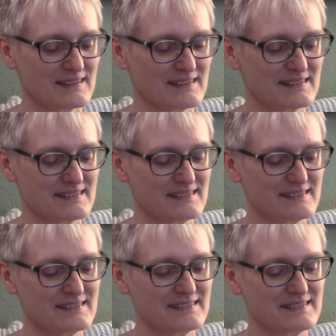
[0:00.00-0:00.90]

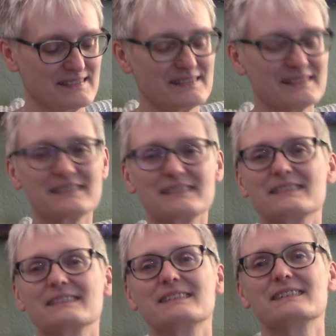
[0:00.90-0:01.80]

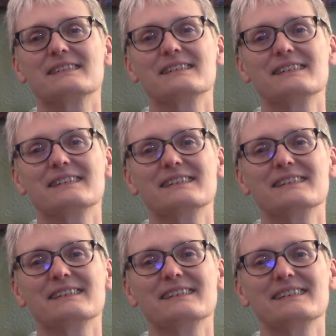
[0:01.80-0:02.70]

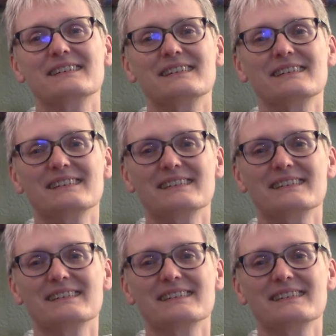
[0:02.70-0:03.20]
No words are spoken by the person on screen.